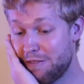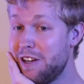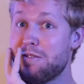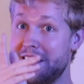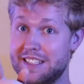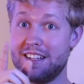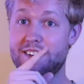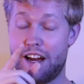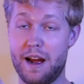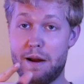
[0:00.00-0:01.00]
real
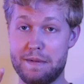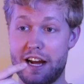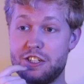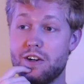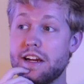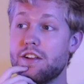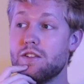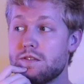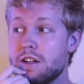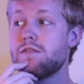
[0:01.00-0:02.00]
reason, I'm not joking,
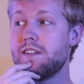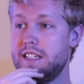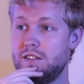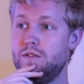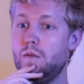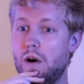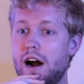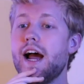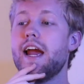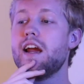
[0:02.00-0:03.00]
the real reason
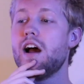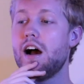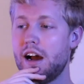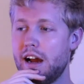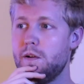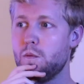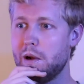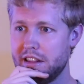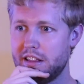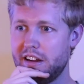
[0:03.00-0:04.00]
why I
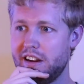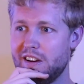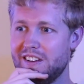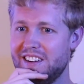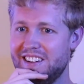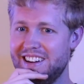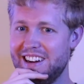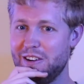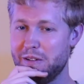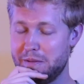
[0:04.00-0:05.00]
went there
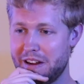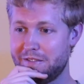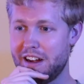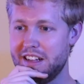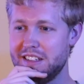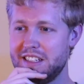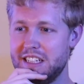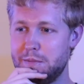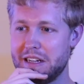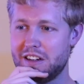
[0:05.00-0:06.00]
with my friends
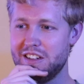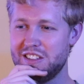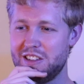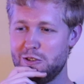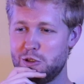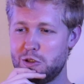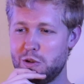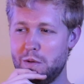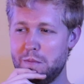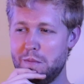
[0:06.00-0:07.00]
is because there's
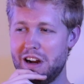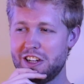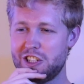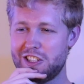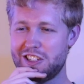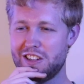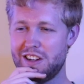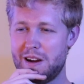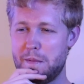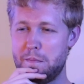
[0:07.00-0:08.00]
so much
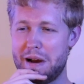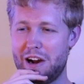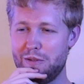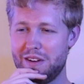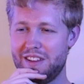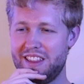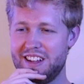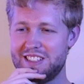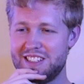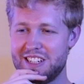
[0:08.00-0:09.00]
about
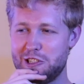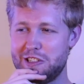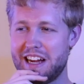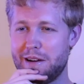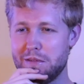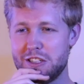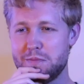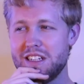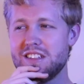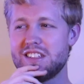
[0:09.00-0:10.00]
this
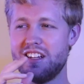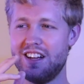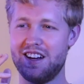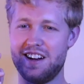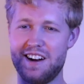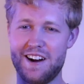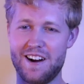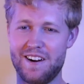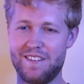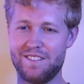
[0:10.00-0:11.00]
establishment
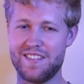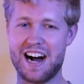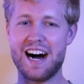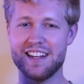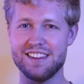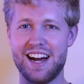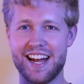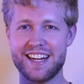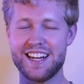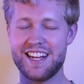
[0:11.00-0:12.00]

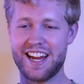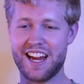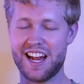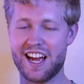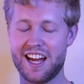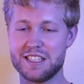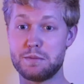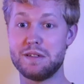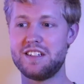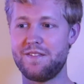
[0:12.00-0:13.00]
online and
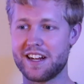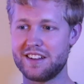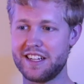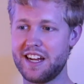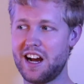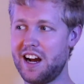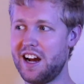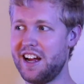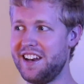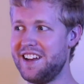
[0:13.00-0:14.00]
specifically
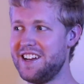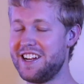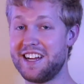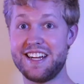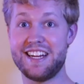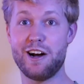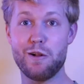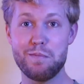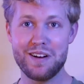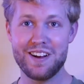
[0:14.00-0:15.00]
on Yelp.